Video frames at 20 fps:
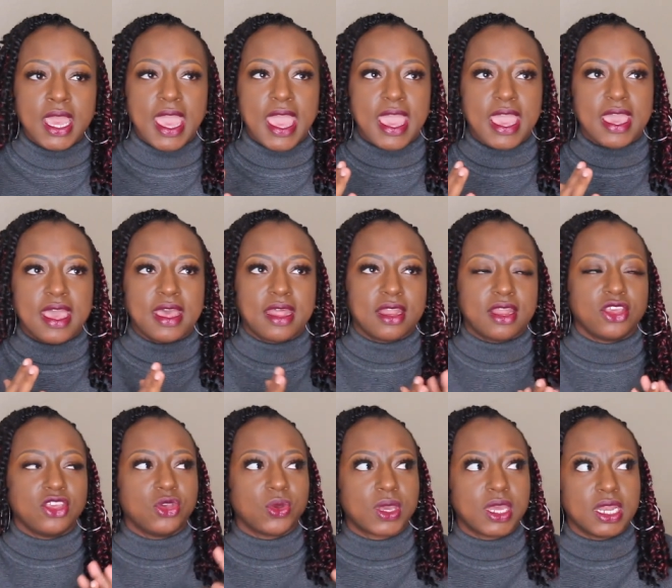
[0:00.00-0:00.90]

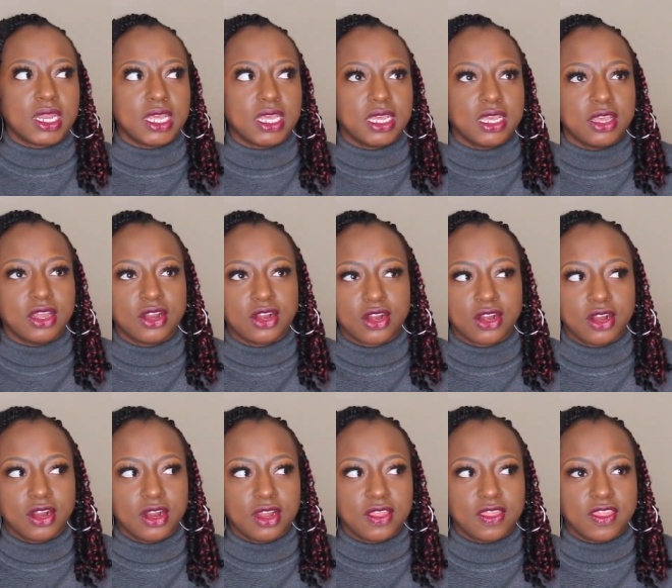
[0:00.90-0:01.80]
and you can
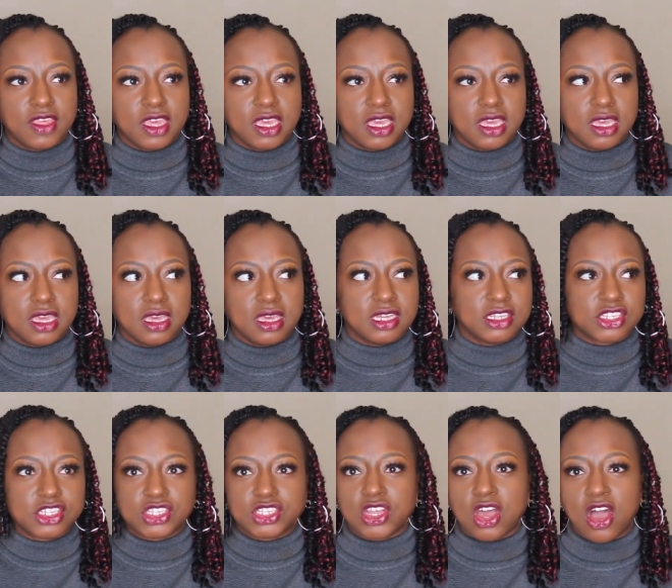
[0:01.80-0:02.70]
hear the
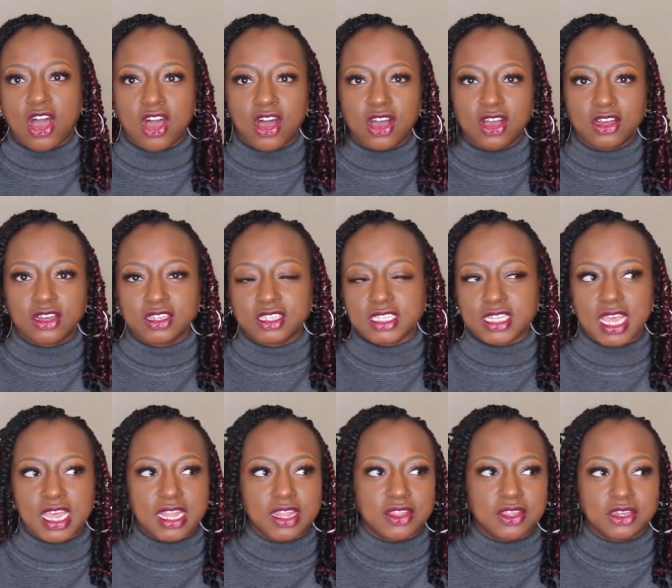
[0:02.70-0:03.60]
saws
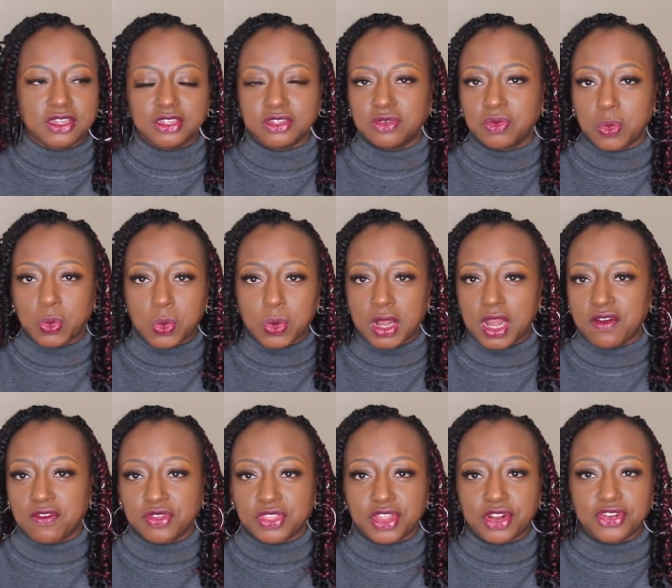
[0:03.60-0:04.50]
and the
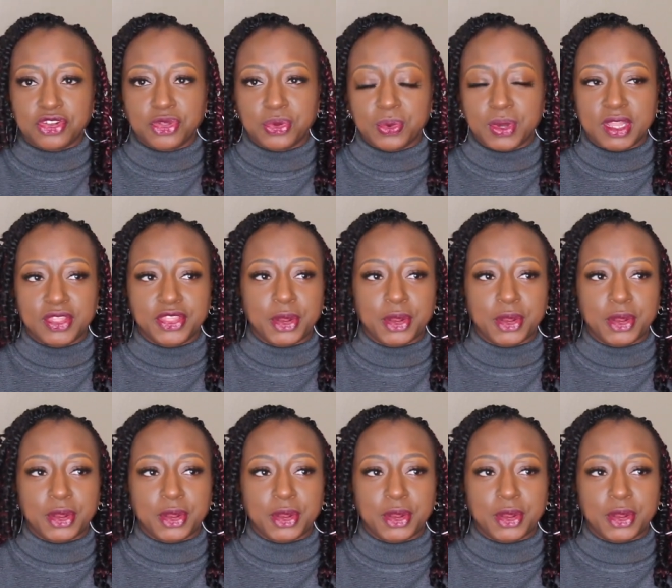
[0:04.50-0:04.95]
whatever they're doing.